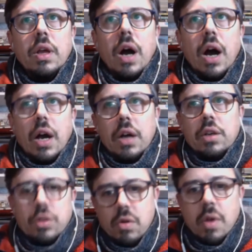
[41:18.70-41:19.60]
I'm going to
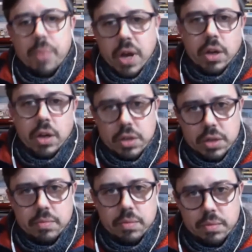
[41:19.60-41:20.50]
go up and I'm going
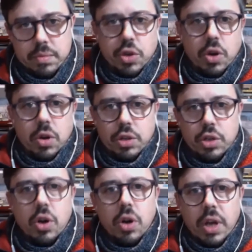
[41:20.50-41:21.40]
to chalk and
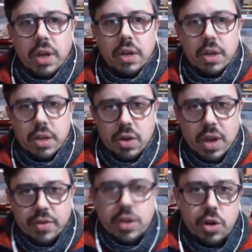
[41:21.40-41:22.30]
talk, and you
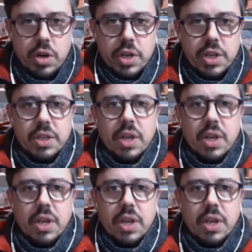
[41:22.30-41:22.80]
have to learn it.